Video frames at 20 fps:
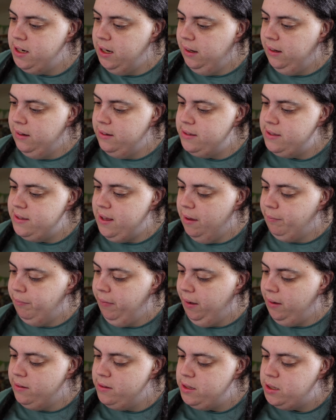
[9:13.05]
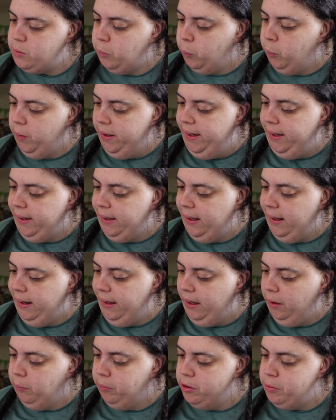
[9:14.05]
So that means
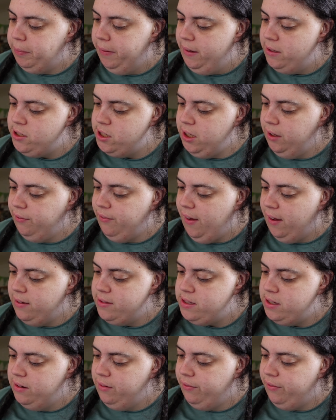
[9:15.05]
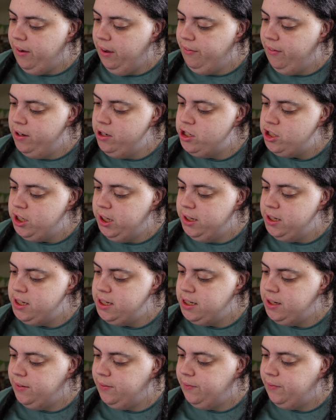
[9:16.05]
weekly would be 2,500.